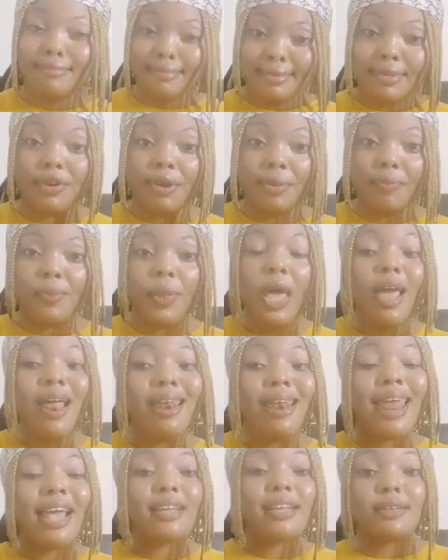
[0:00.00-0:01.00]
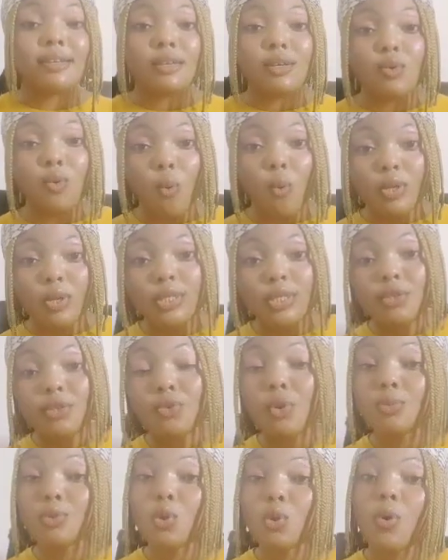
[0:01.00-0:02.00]
cream, like the
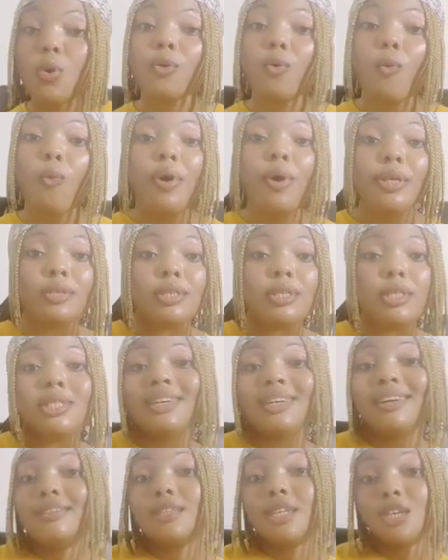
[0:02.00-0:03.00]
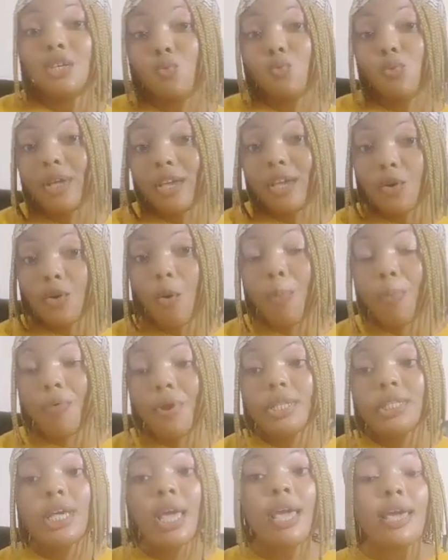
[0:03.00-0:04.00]
serums or the oils that they
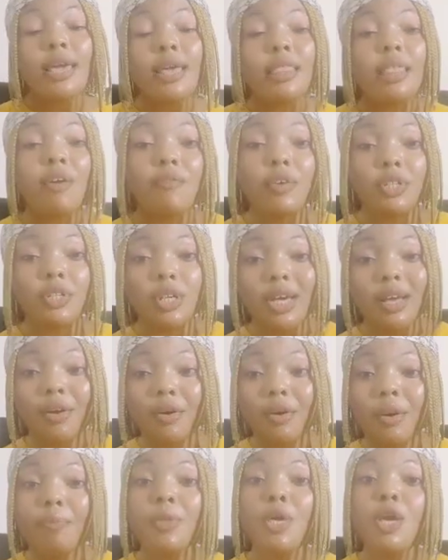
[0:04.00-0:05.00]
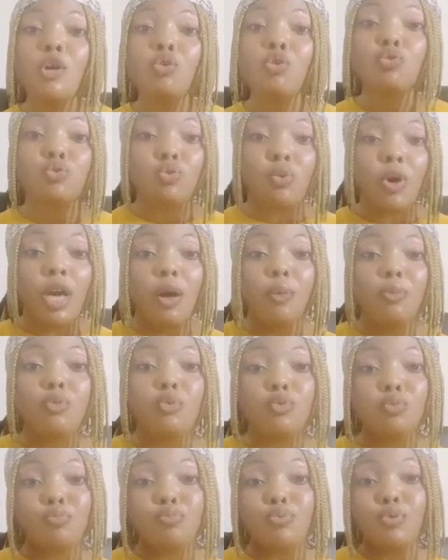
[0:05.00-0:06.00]
incorporate in the facial cream to help
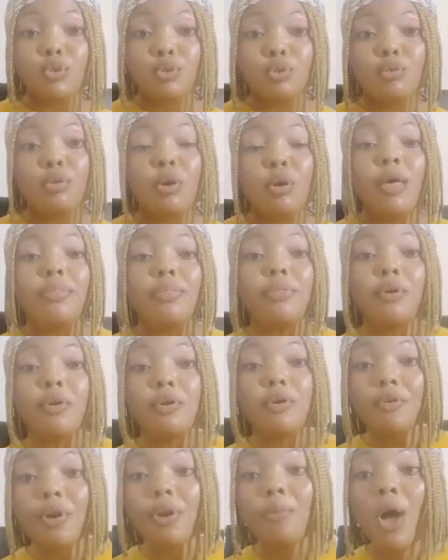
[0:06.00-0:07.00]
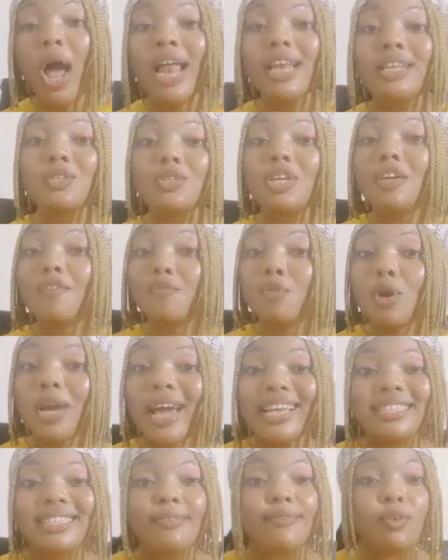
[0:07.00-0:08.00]
to boost the cream and give you
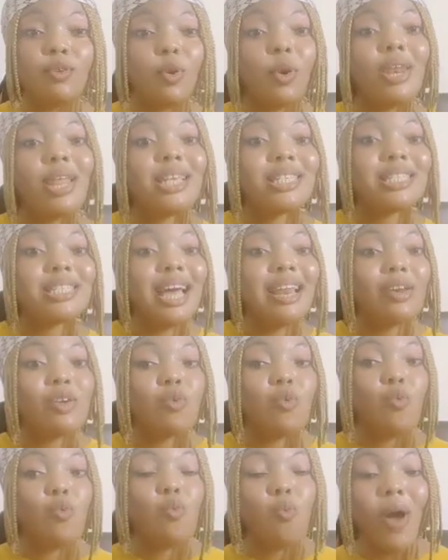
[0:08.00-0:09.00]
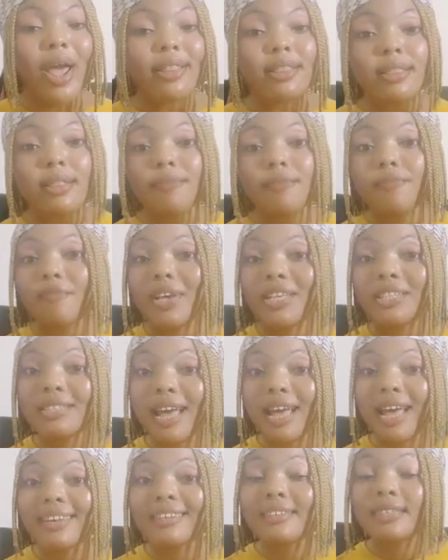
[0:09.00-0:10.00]
guys flawless and whitening face
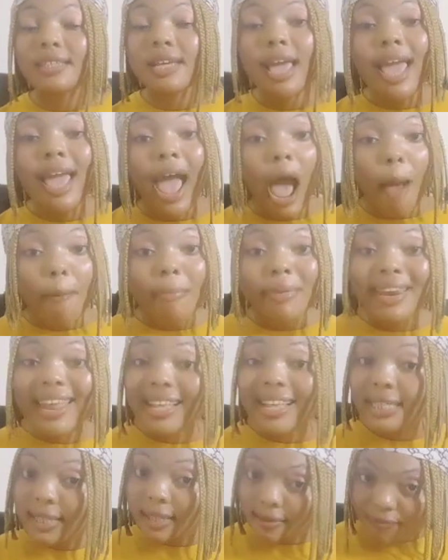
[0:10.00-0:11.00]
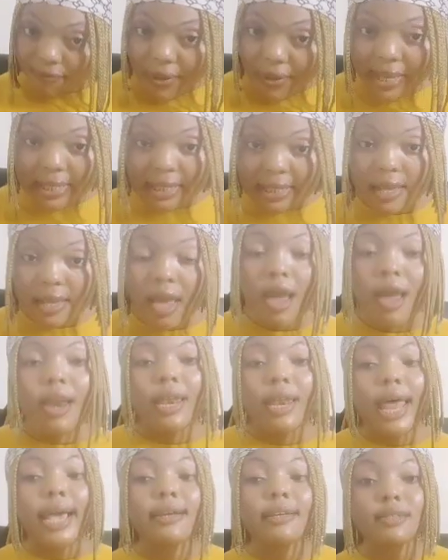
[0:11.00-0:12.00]
and harmless face,
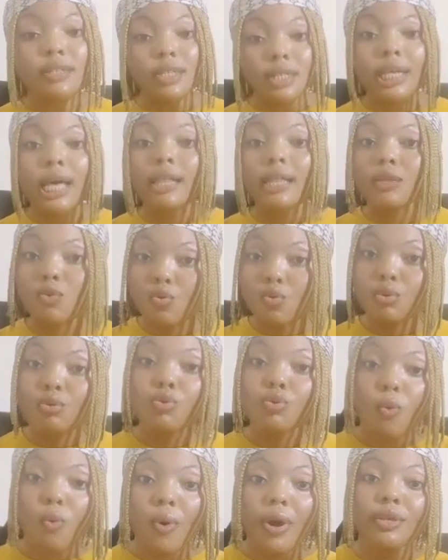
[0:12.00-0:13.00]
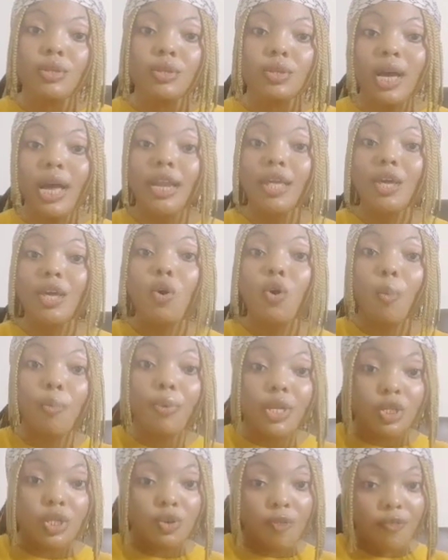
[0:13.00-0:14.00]
like these are good oils you can
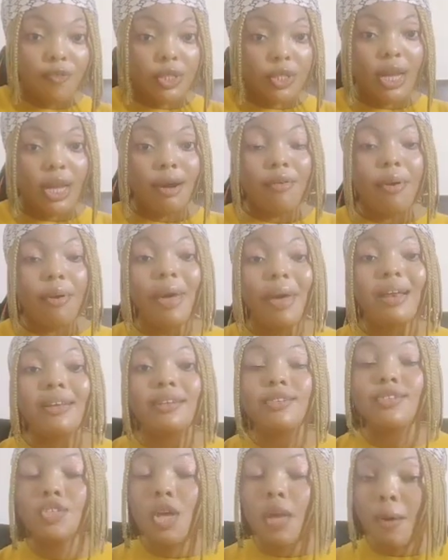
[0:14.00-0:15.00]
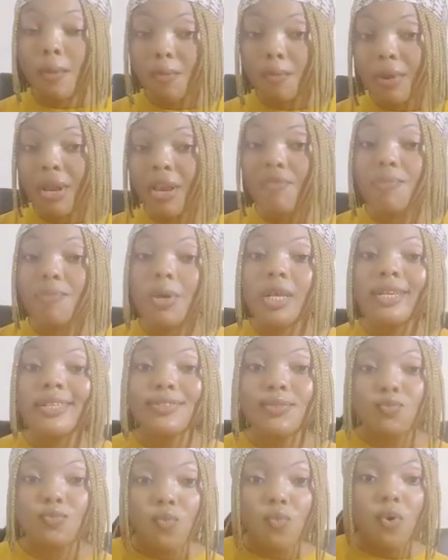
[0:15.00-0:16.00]
incorporate in your facial cream, and believe me,
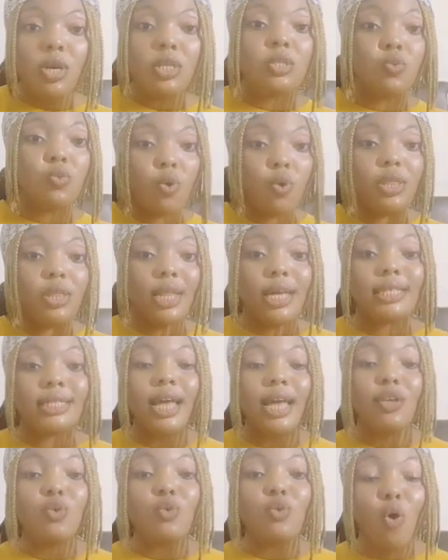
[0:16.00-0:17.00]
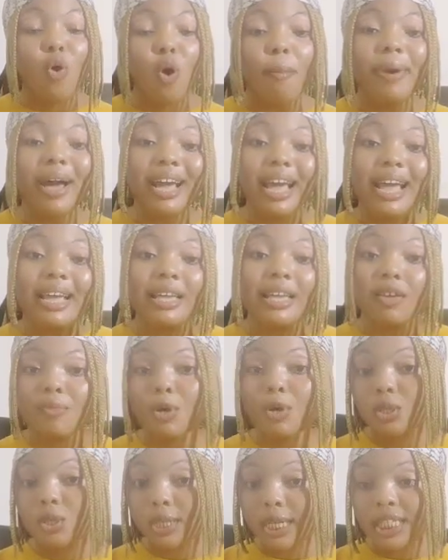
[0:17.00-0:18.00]
it works wonders. And you come back and give
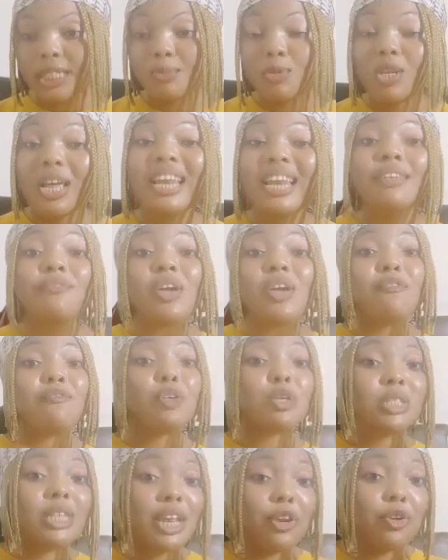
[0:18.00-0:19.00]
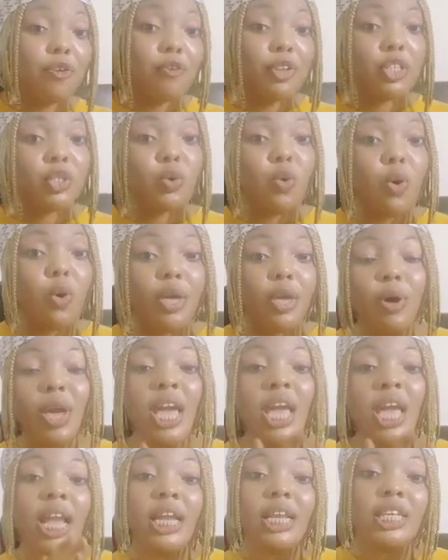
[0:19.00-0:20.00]
me your testimony. And if you have used any of this oil
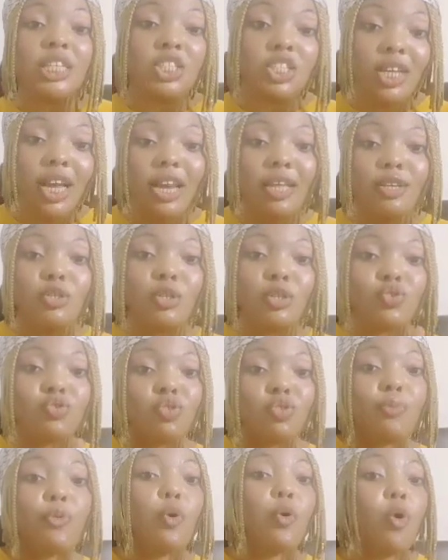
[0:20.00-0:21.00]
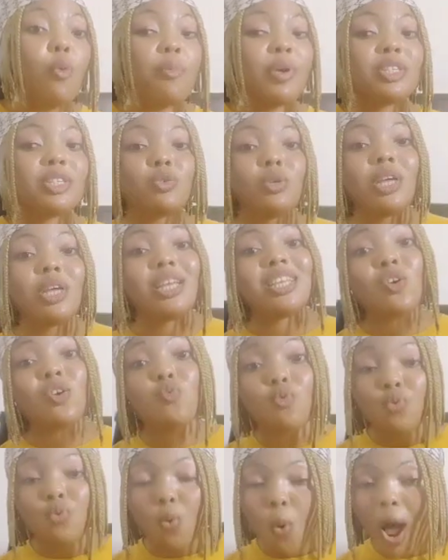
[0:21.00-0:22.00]
in this channel, just drop your comment so that they
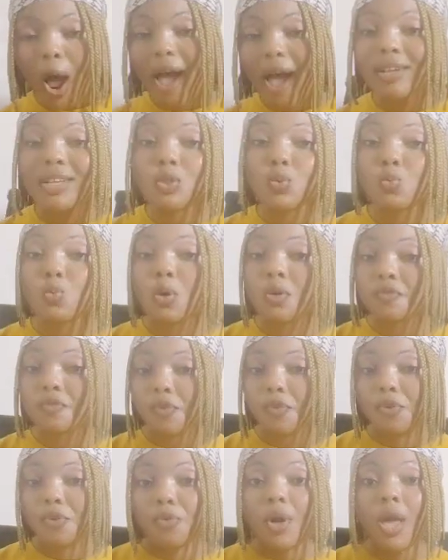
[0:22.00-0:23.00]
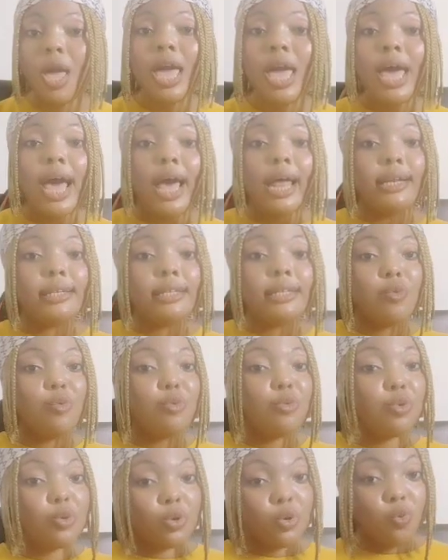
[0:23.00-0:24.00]
will know how it works for you, and they
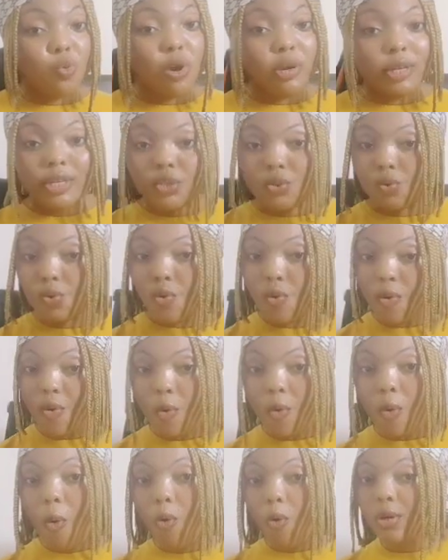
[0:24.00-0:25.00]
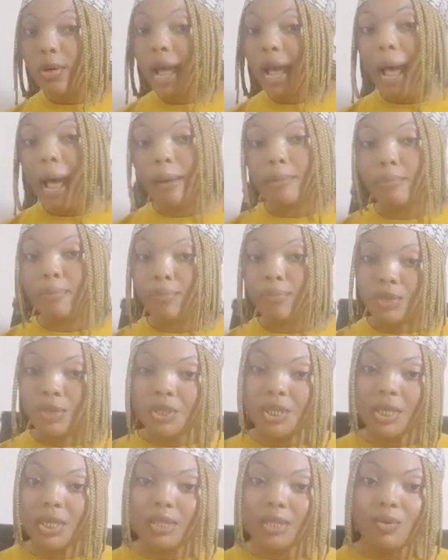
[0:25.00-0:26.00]
will know the one they should go on and
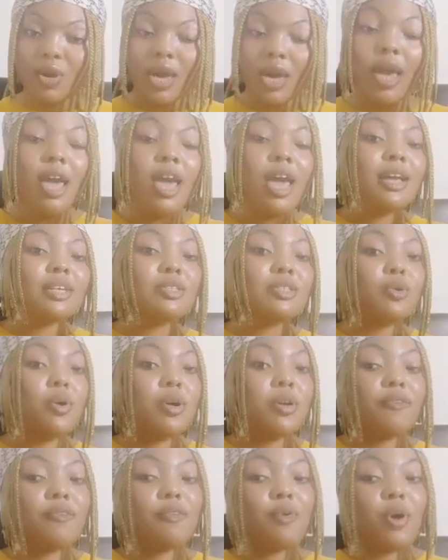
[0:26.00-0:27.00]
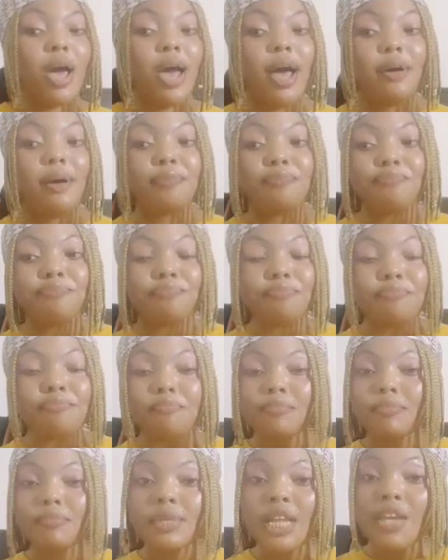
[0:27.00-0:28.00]
purchase. Okay, so
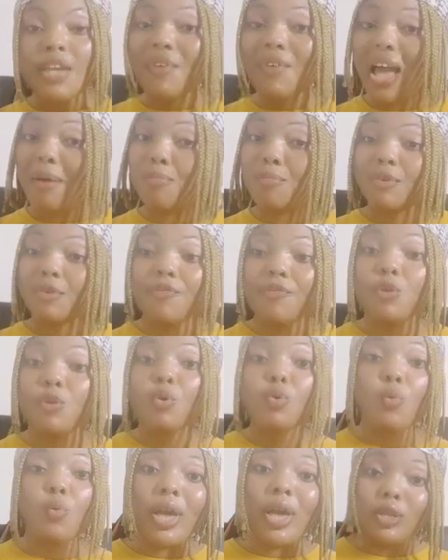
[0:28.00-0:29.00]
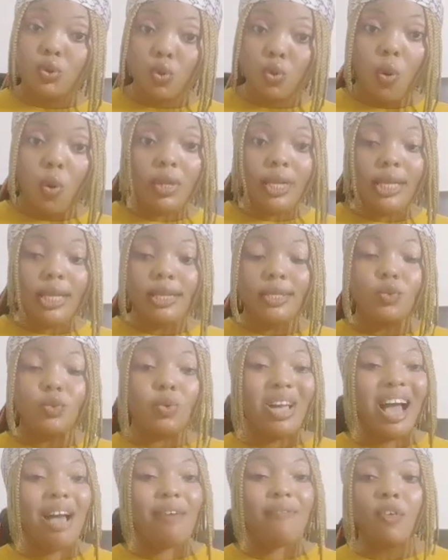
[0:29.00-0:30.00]
if you don't know where to order this,
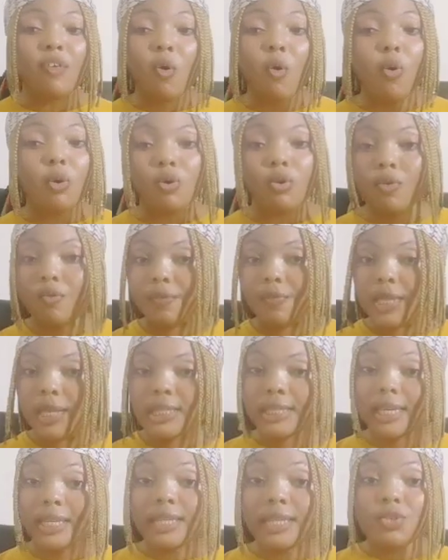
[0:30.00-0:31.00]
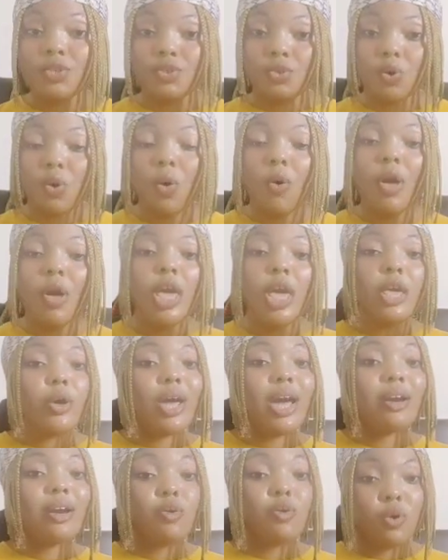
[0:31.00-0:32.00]
we have all of this in the store. You
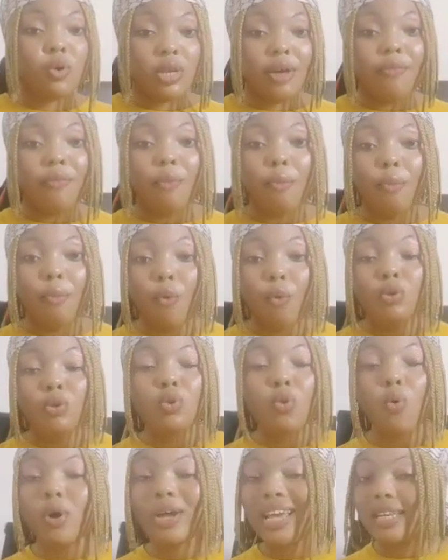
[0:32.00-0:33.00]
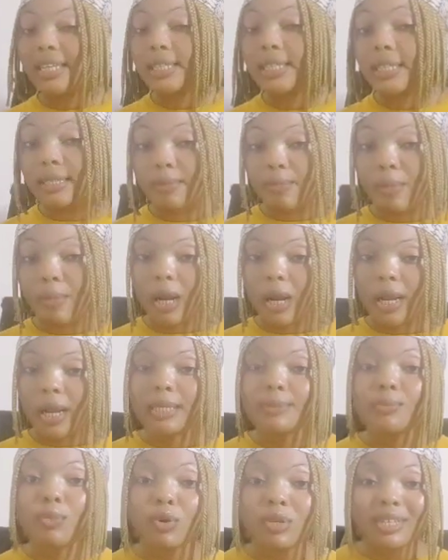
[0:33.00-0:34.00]
can order from us or get it in the
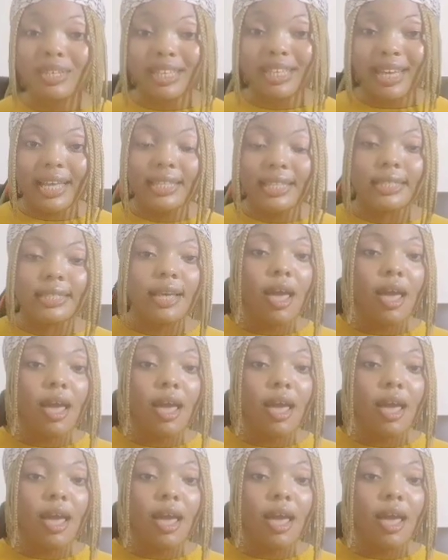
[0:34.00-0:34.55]
market, but get